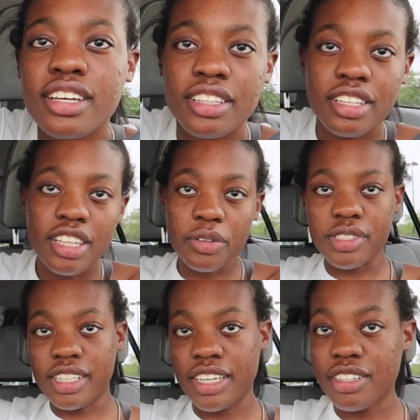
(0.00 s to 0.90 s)
I thought that
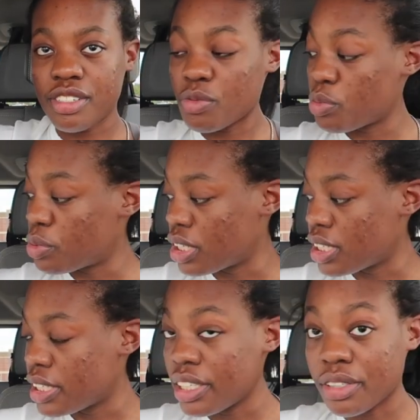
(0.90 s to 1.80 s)
was like
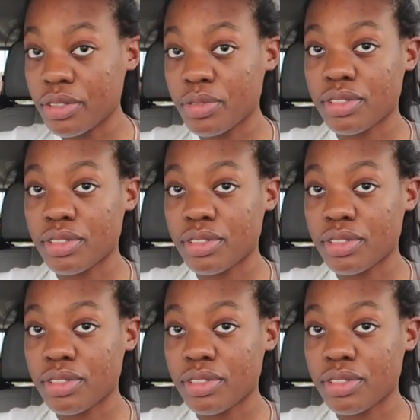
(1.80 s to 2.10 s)
really cute.